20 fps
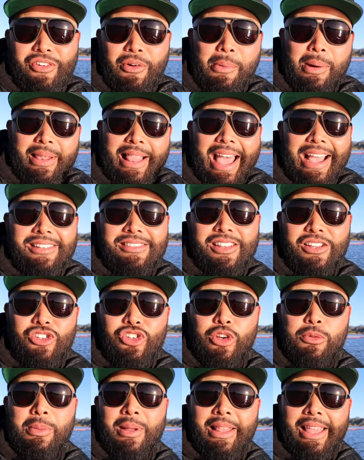from our last
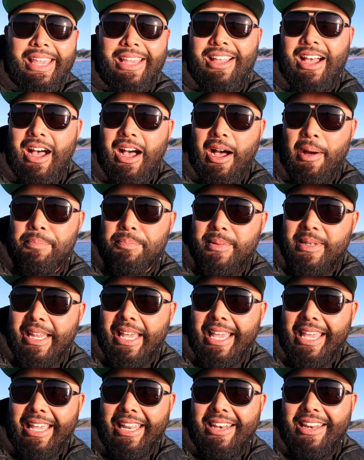Cachuma Lake
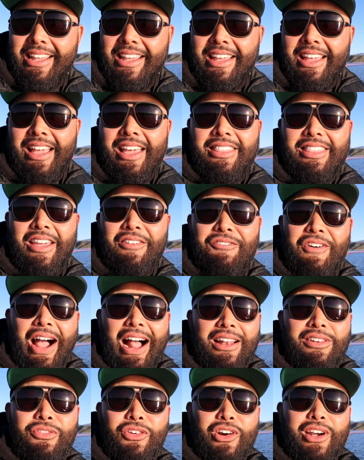update, they
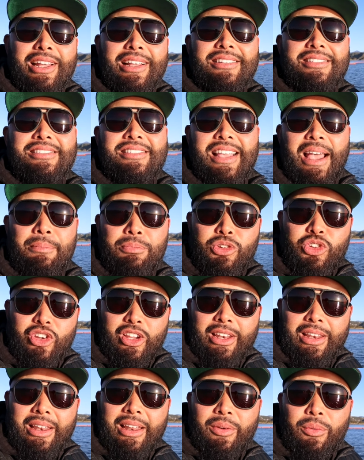filed for an
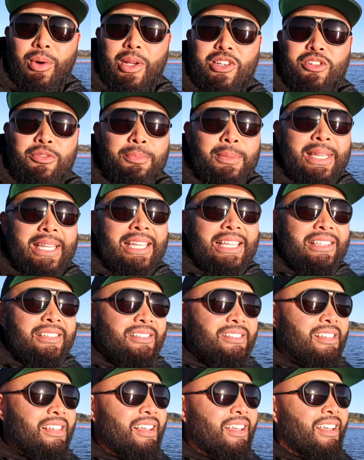exemption, which
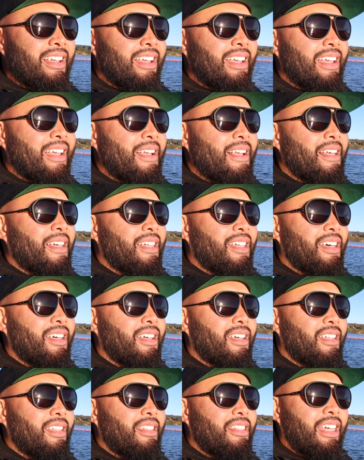means
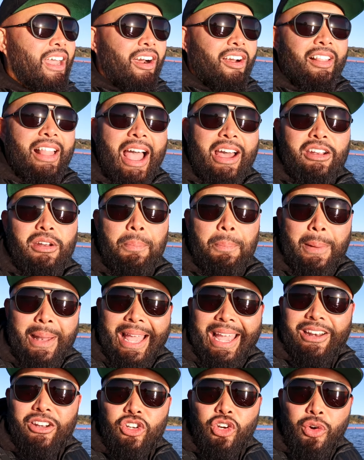they're allowed to
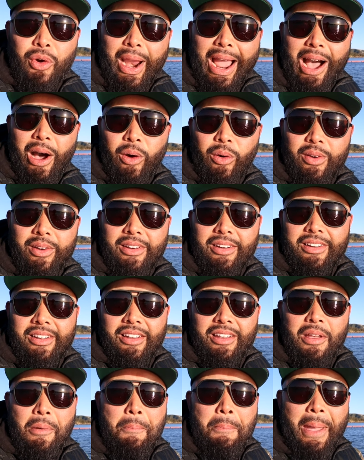plant trout
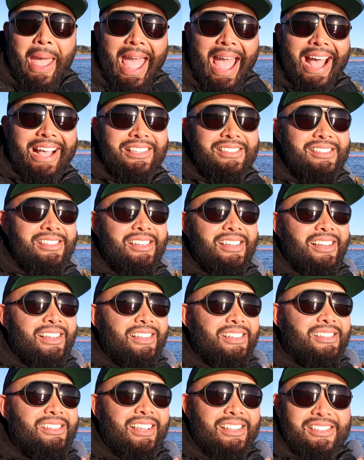past
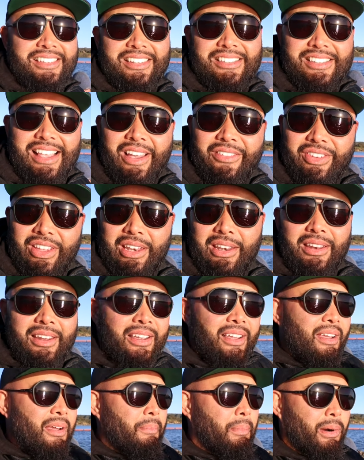
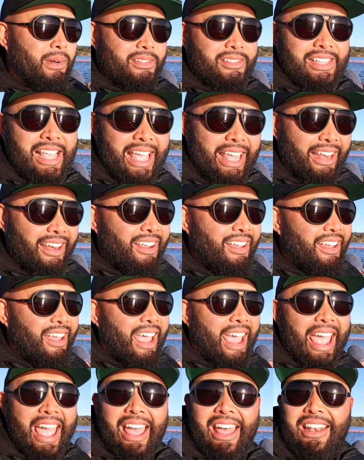67%.
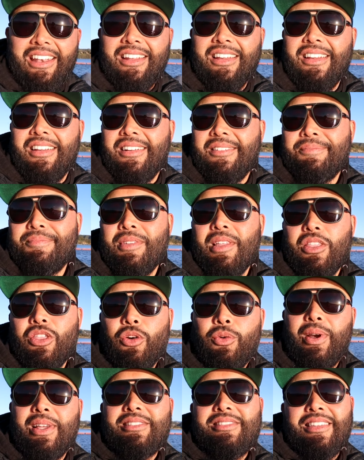And
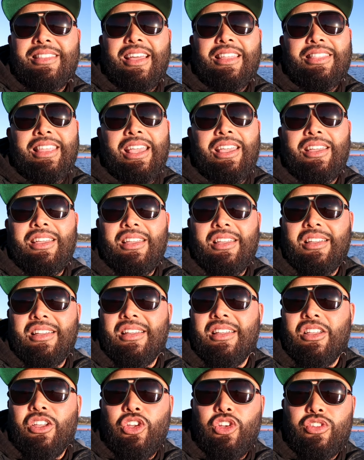the reason that they
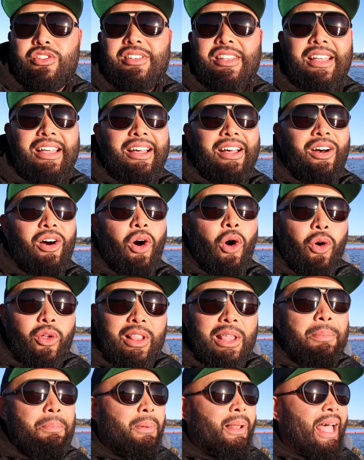used to
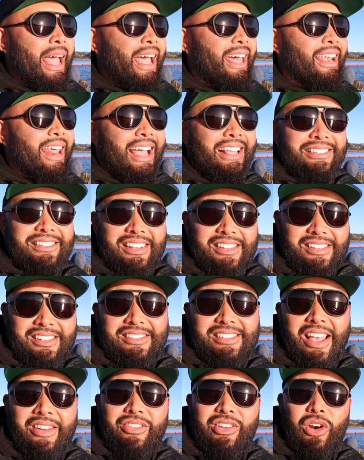only plant at
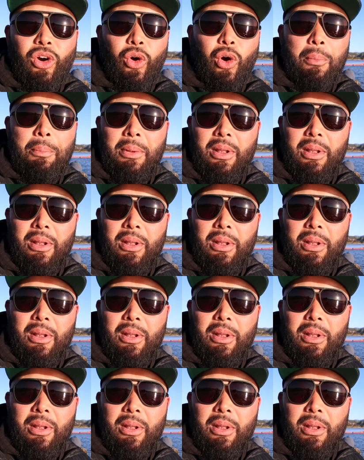67 or